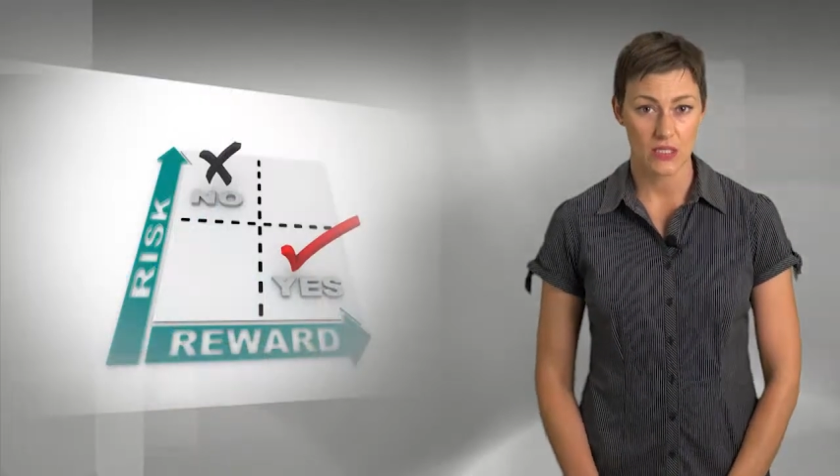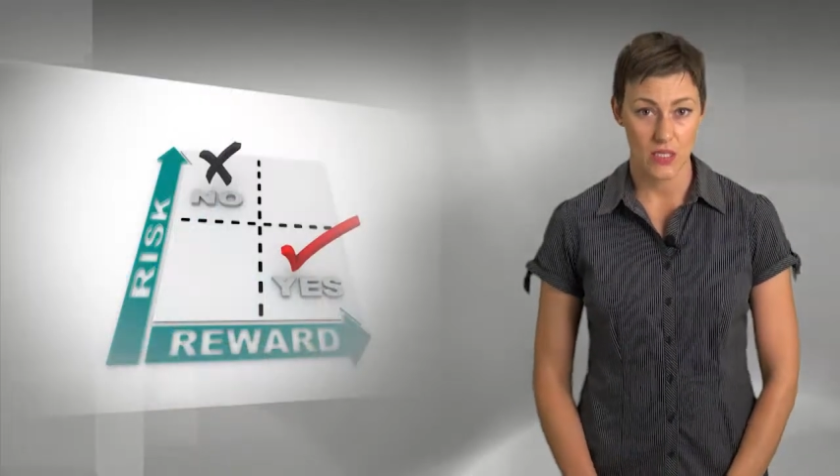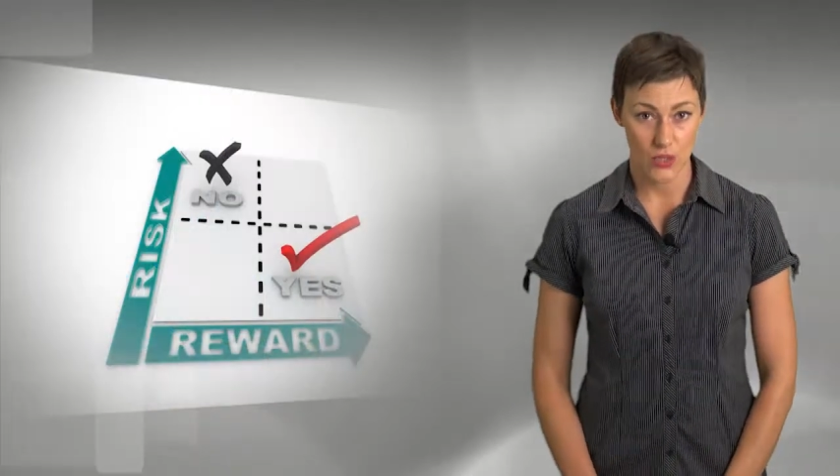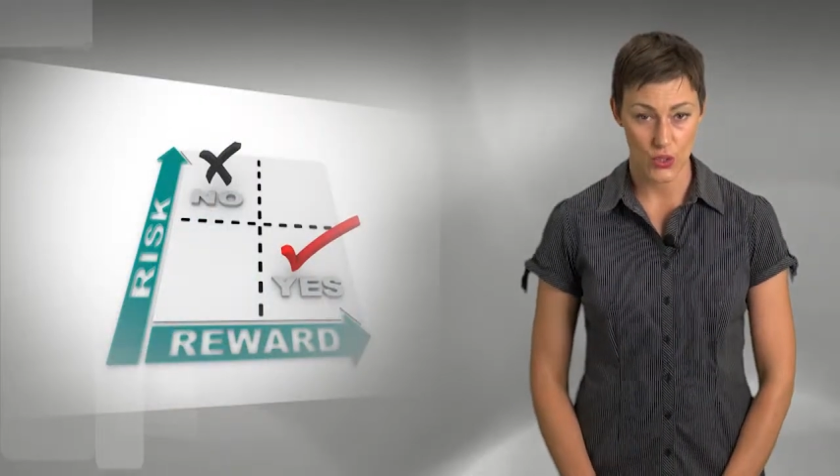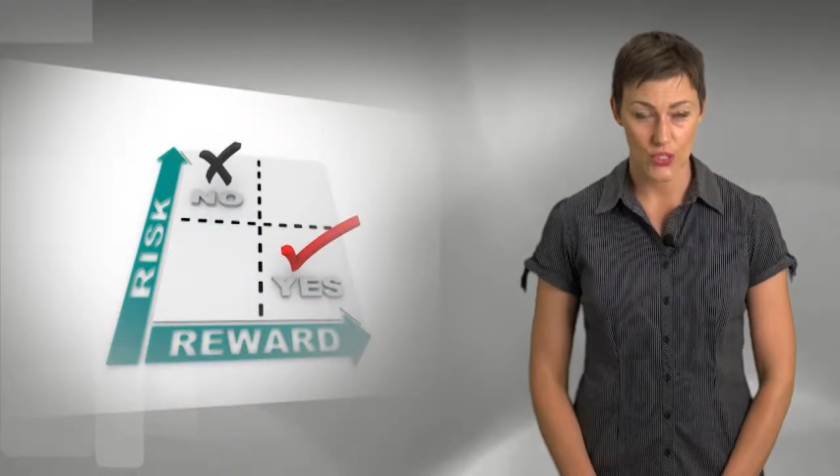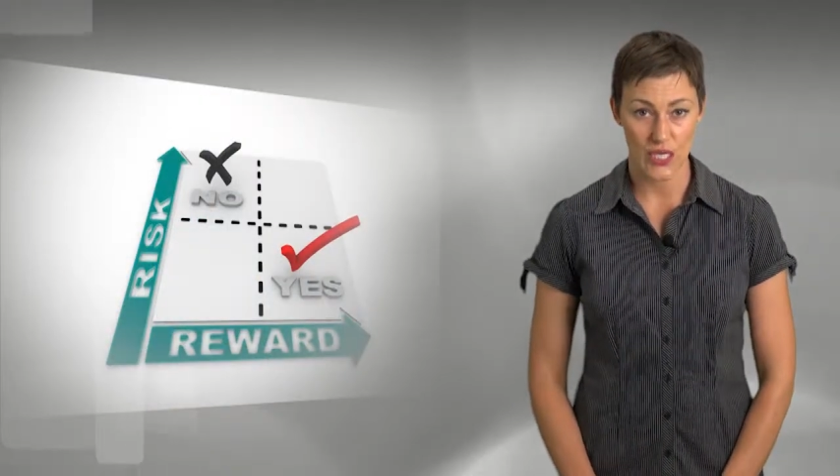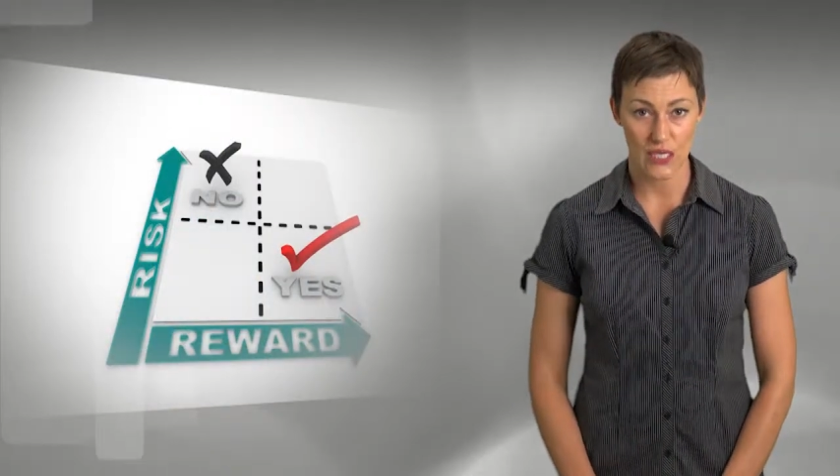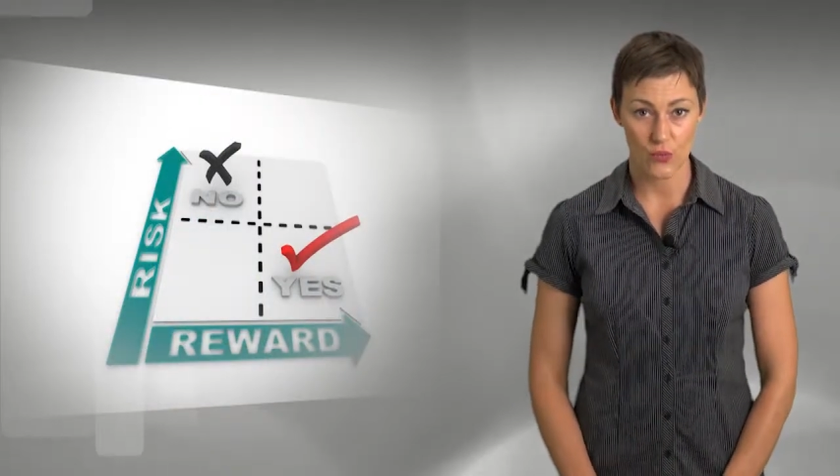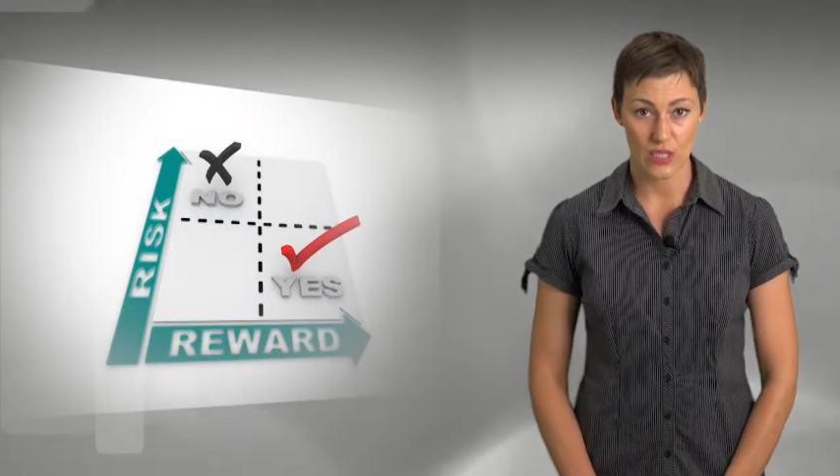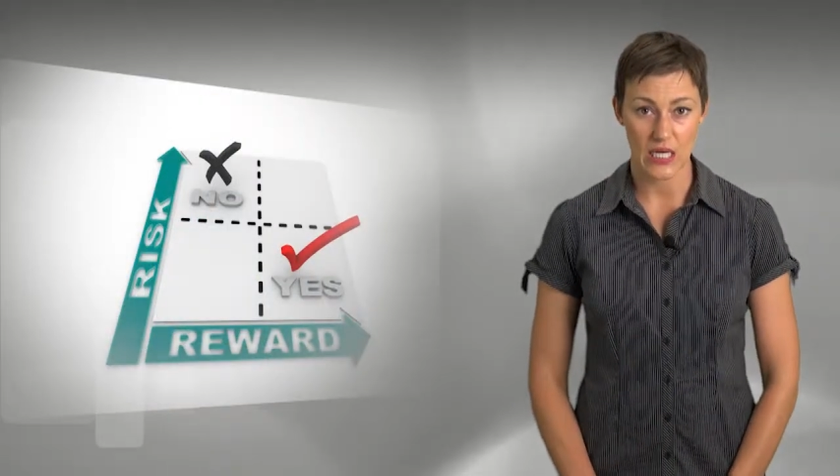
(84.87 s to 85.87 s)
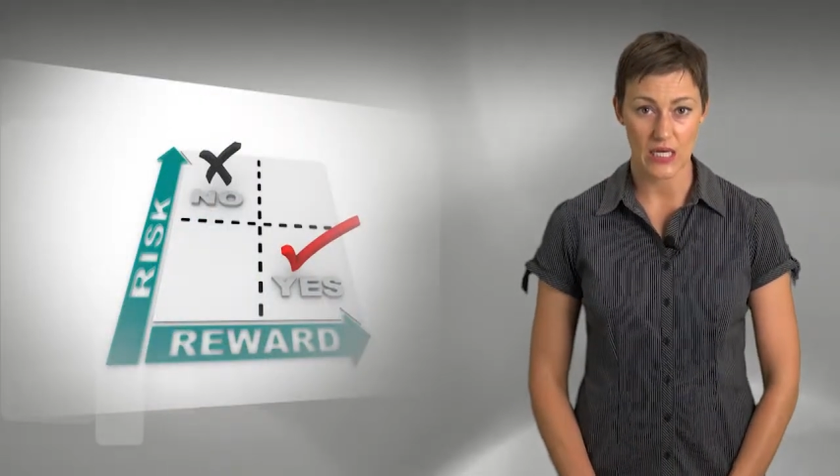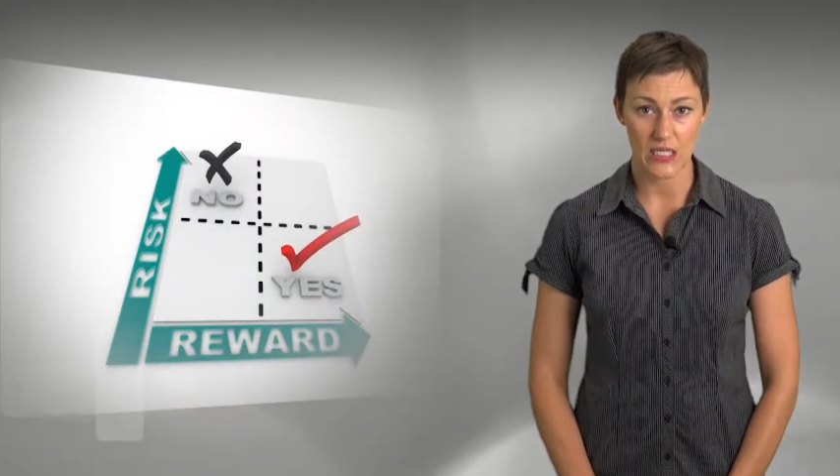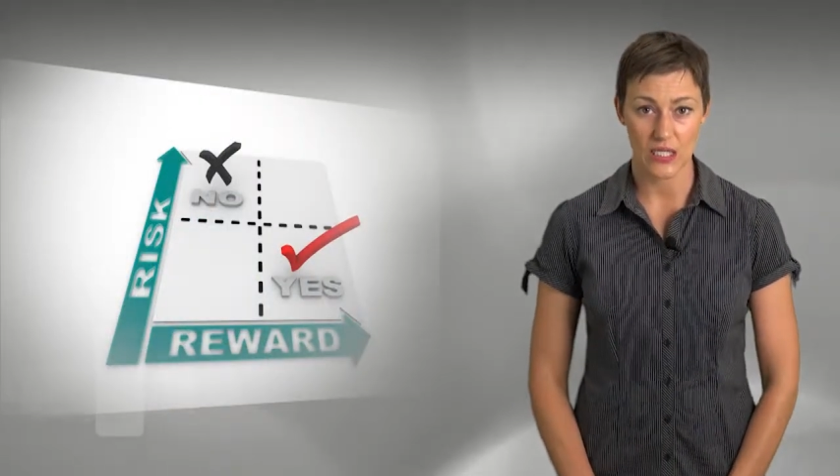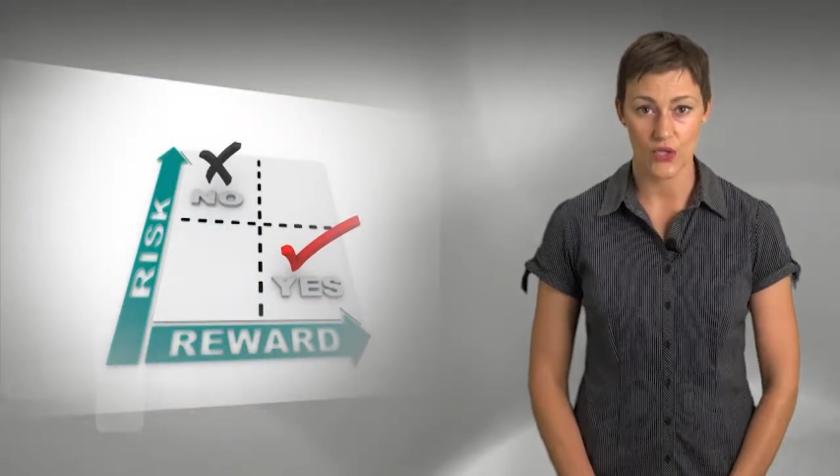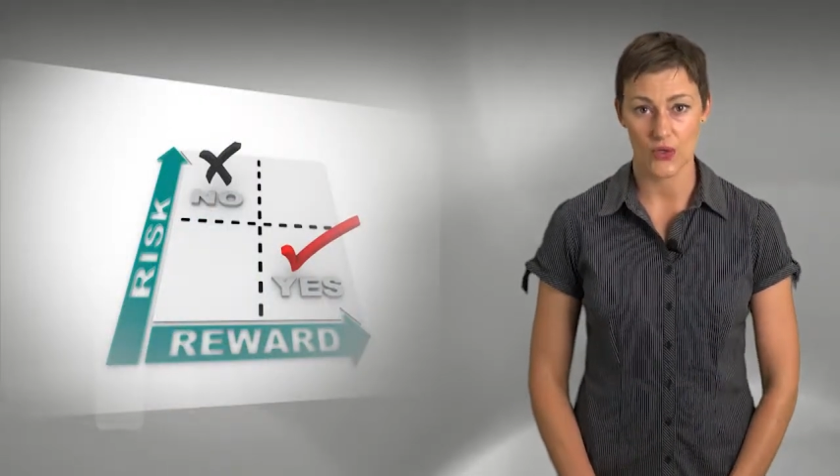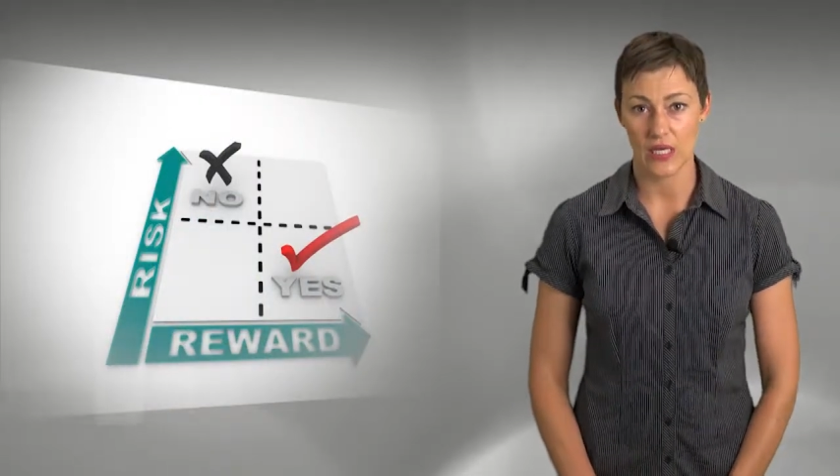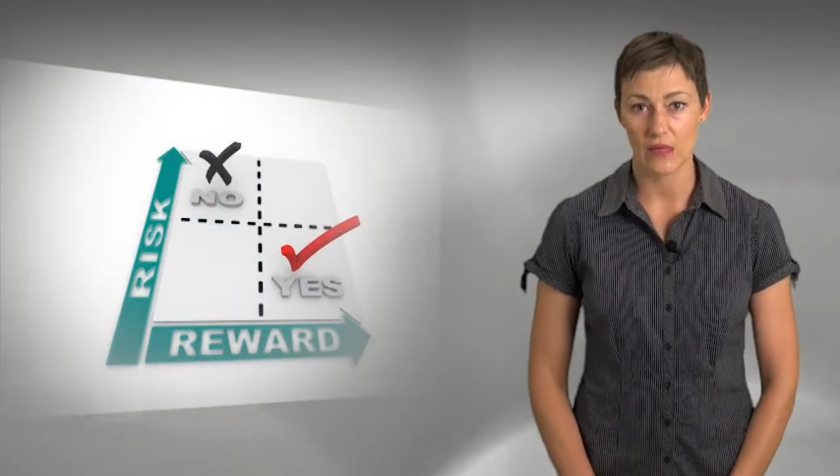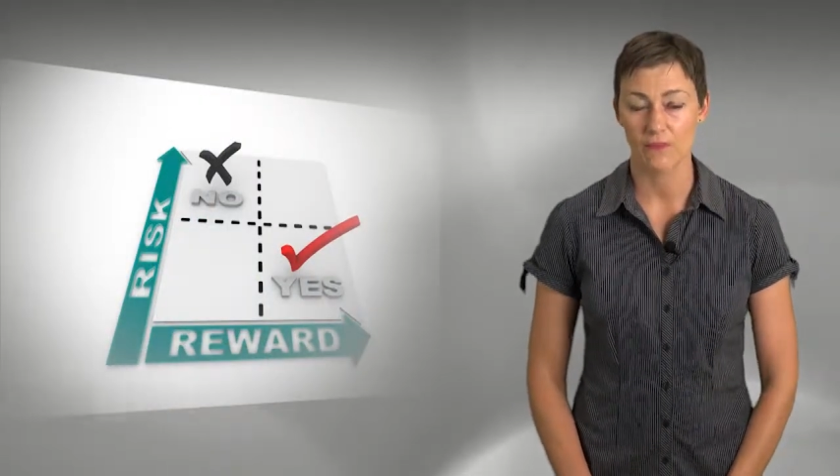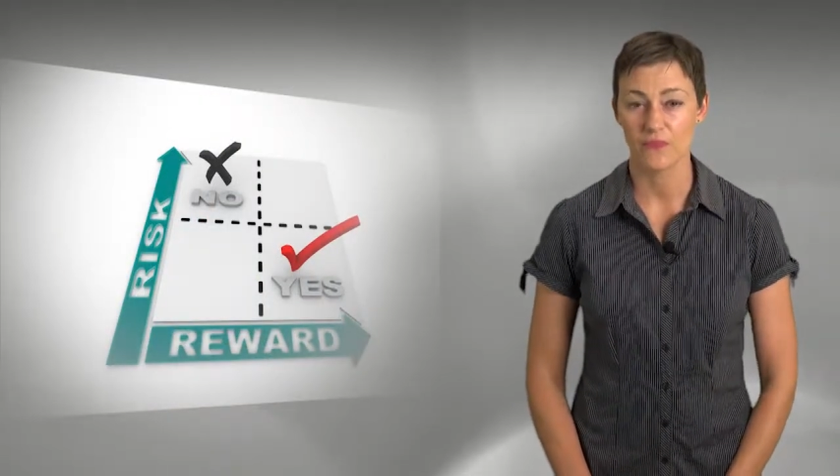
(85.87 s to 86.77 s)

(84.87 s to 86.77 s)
associated with data security.